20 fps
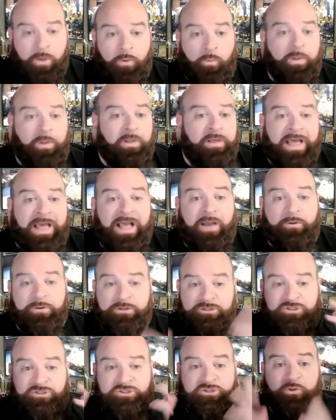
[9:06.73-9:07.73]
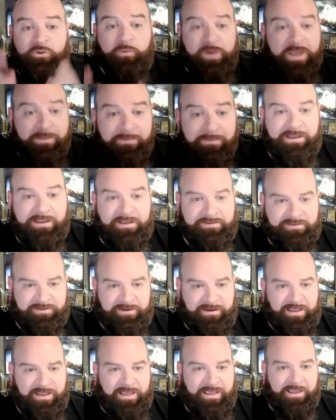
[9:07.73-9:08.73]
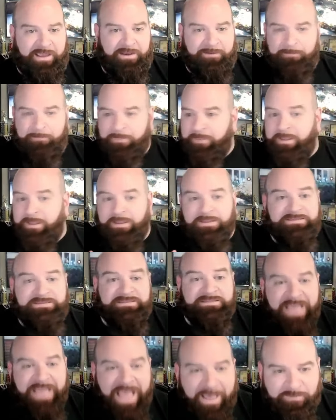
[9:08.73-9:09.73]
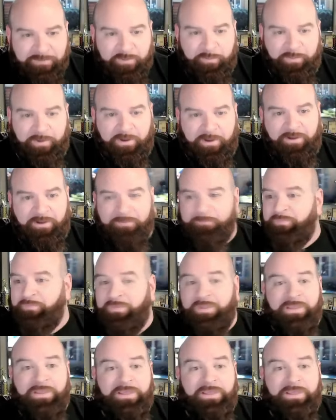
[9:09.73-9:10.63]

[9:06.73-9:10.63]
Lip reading: Will Howard is screaming to get to the line, snap the ball.